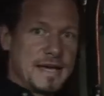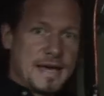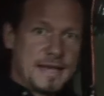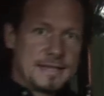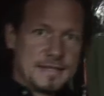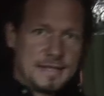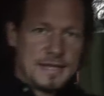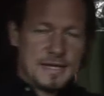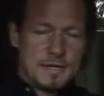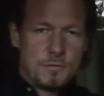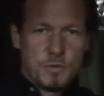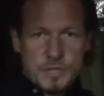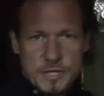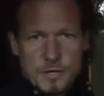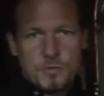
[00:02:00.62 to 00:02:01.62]
at the,
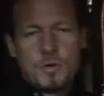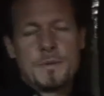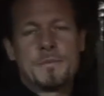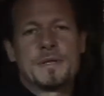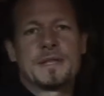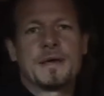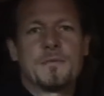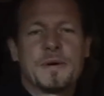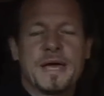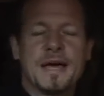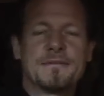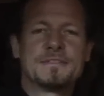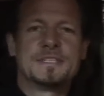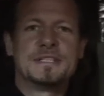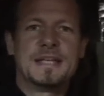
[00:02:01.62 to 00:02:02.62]
with the equipment that we
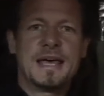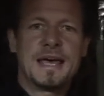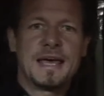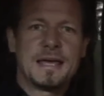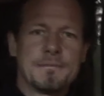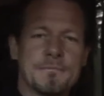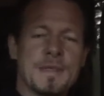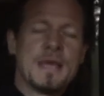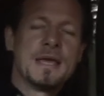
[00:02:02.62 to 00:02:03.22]
have today